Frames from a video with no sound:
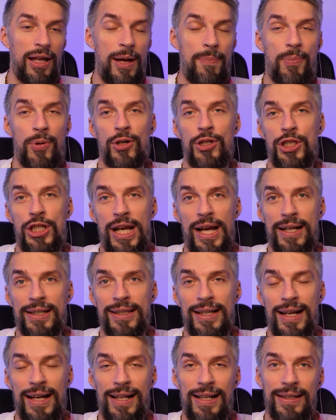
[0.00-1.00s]
a
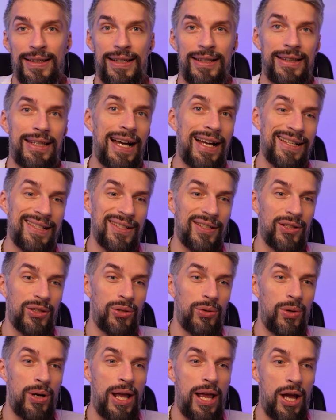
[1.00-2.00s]
projectile that doesn't
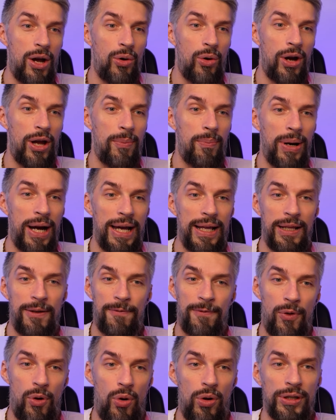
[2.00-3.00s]
do AoE by
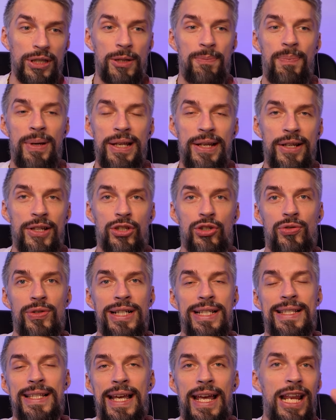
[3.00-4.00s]
default. It
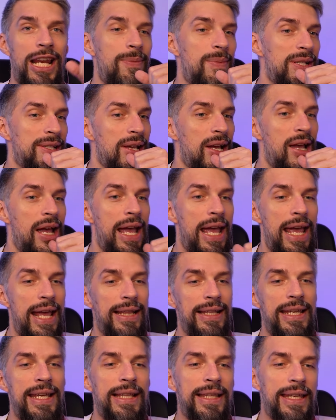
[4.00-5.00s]
penetrates enemies
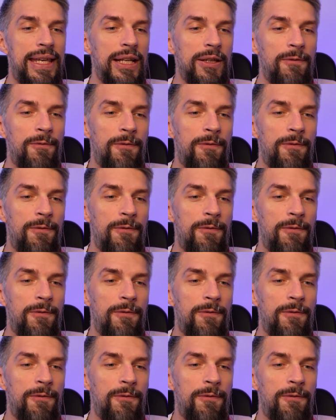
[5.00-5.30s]
and it can